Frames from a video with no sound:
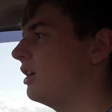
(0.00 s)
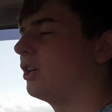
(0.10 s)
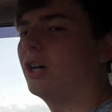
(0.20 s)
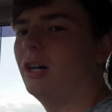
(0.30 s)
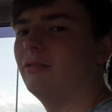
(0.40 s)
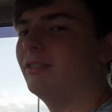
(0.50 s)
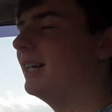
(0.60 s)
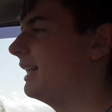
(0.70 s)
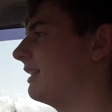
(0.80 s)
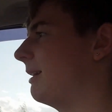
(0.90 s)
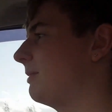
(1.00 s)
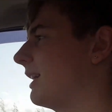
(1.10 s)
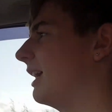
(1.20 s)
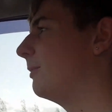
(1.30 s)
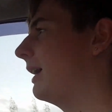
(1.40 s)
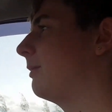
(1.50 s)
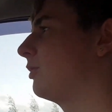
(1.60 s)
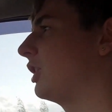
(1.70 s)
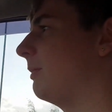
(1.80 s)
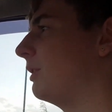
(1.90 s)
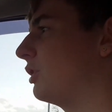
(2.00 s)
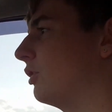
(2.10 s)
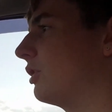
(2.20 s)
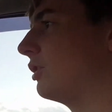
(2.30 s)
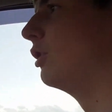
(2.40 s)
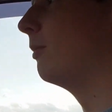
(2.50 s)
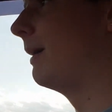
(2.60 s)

you can't really seem to get away with cheap insurance not